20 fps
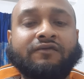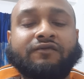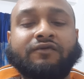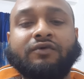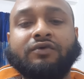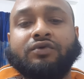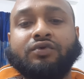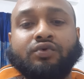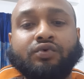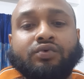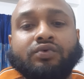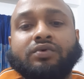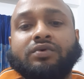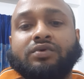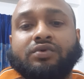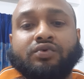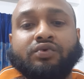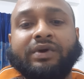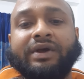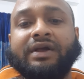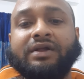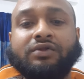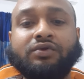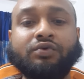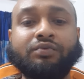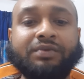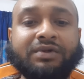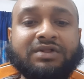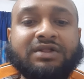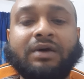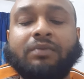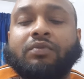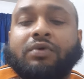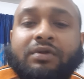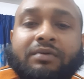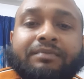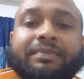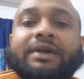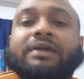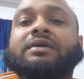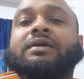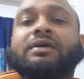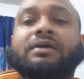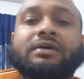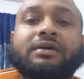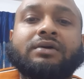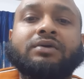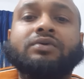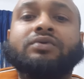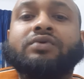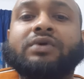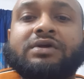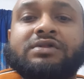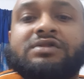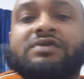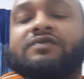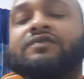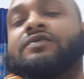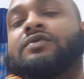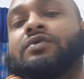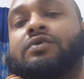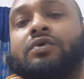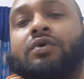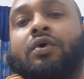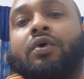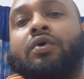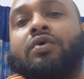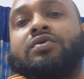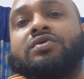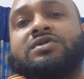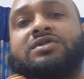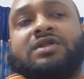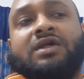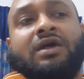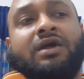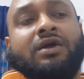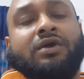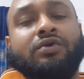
to be someone better, to achieve your goals,